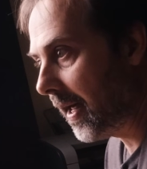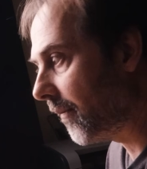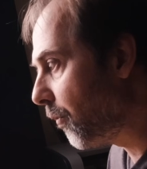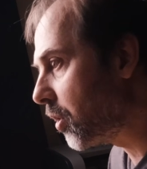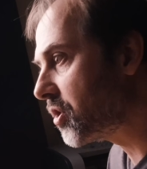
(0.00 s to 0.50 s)
in
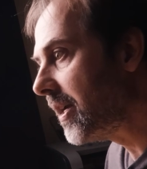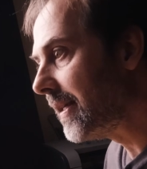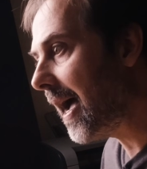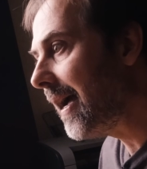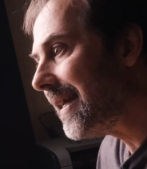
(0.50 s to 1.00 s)
other words,
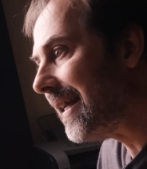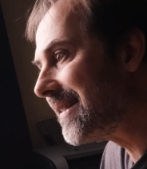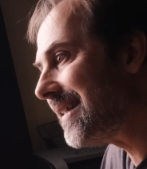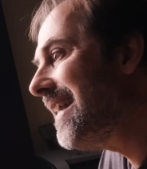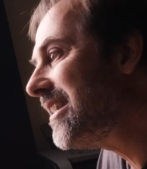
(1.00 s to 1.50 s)

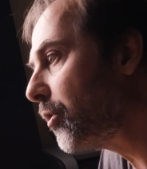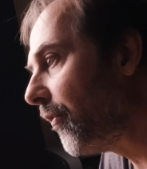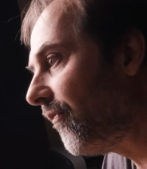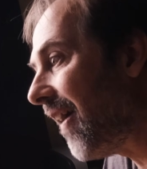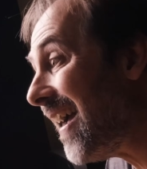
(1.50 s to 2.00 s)
it's easier
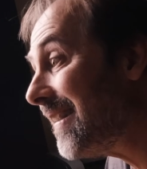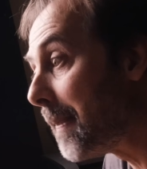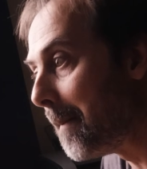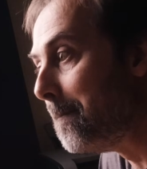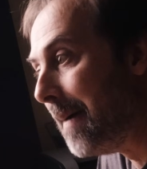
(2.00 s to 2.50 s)
to find
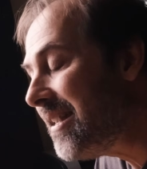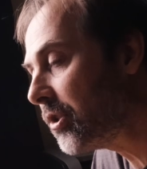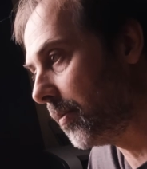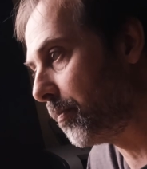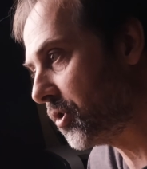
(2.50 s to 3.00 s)
the
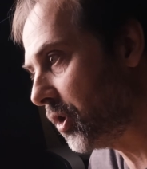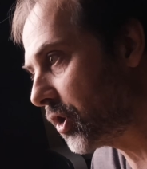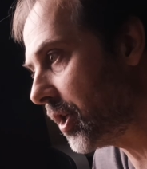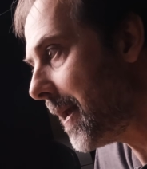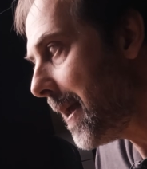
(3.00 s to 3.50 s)
base
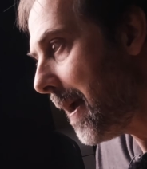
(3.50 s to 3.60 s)
composition.